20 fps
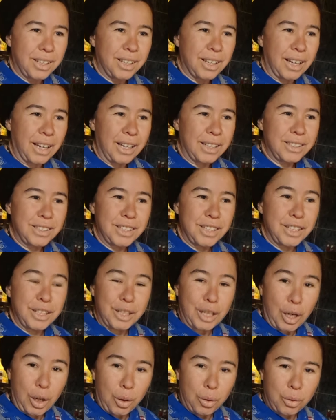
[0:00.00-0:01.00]
I didn't
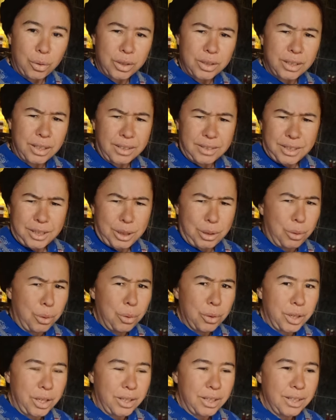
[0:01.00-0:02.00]
know. And at
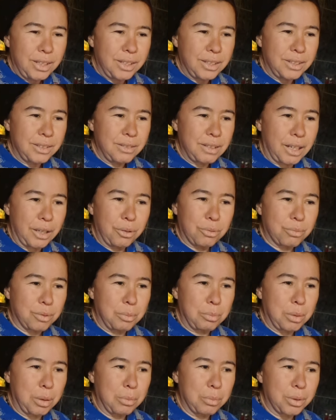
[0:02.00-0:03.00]
school, I don't
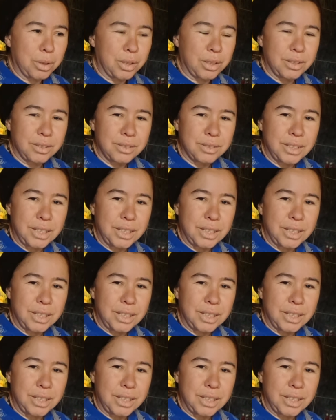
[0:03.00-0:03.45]
remember.